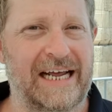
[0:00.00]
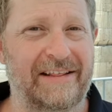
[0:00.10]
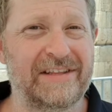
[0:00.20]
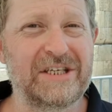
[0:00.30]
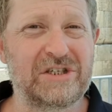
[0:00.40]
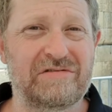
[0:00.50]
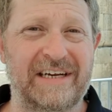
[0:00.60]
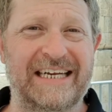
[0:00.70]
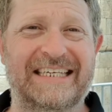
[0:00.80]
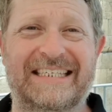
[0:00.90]
and this
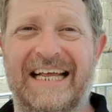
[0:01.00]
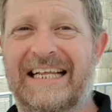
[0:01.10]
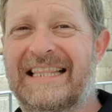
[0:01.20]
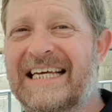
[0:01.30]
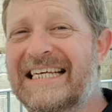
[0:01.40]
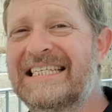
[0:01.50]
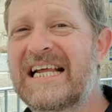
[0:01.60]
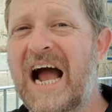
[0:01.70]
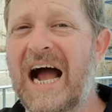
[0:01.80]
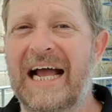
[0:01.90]
street extended the
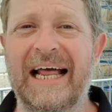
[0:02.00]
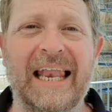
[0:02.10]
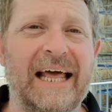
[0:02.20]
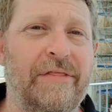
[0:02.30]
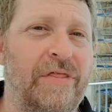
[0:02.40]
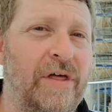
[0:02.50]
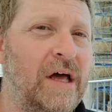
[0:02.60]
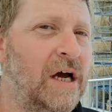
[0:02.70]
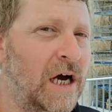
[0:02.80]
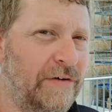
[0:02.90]
entire length
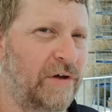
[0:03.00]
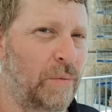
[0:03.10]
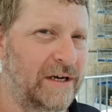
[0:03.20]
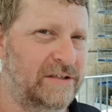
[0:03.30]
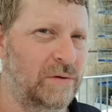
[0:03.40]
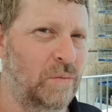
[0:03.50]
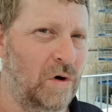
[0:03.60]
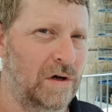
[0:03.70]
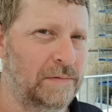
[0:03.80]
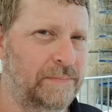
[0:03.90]
of the Western Wall.